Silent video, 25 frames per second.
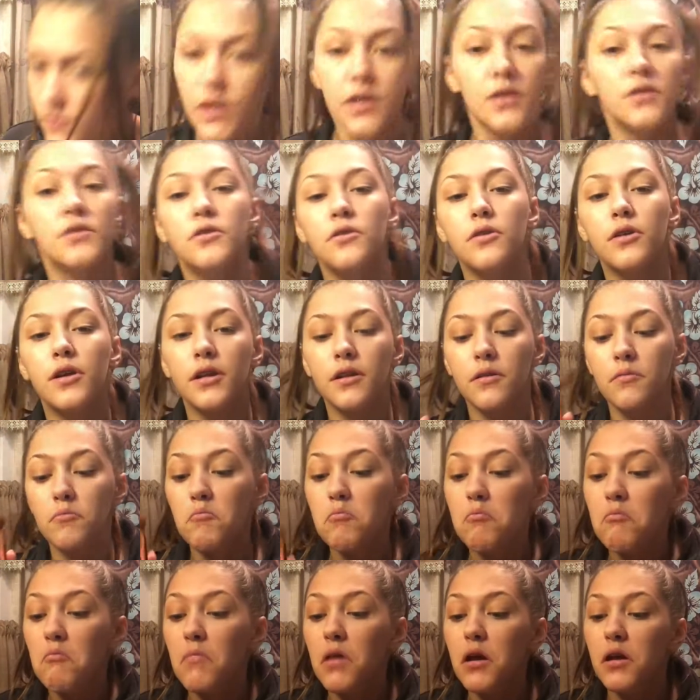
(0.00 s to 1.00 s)
And you can
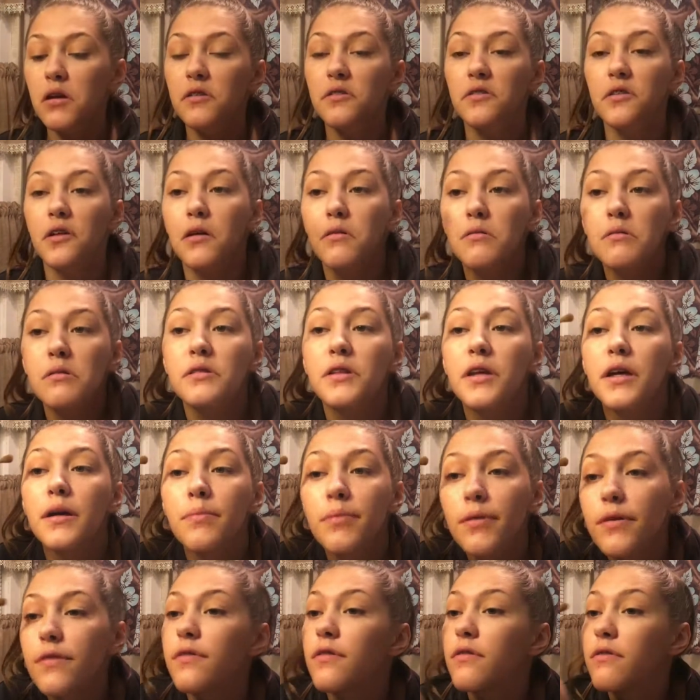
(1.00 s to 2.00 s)
double
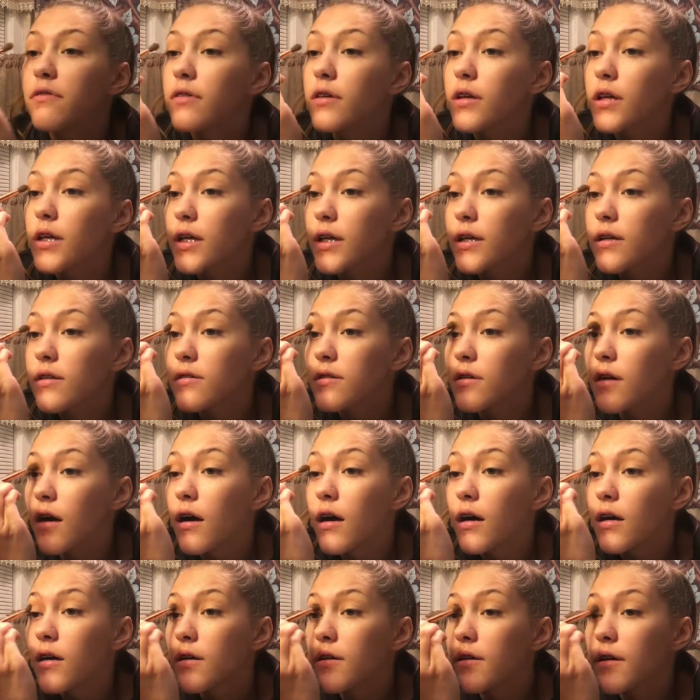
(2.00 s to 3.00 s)
dip if you feel like it's
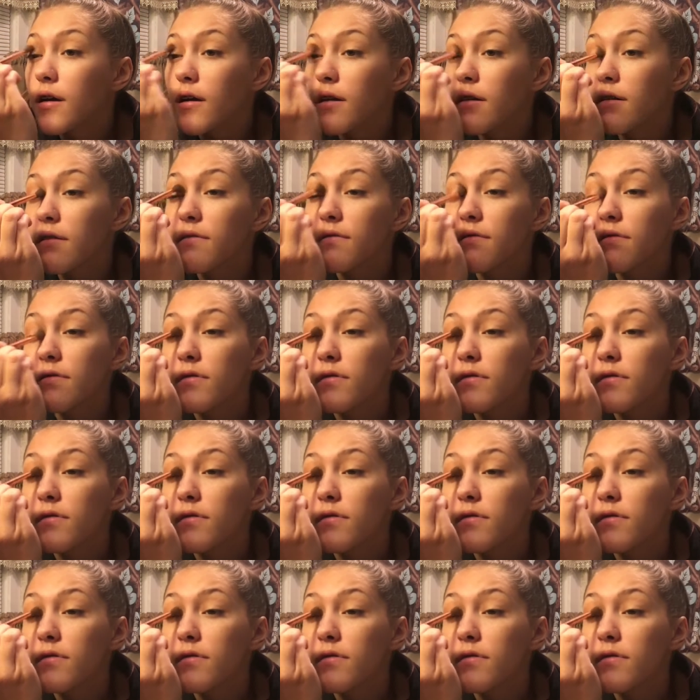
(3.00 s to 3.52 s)
not enough,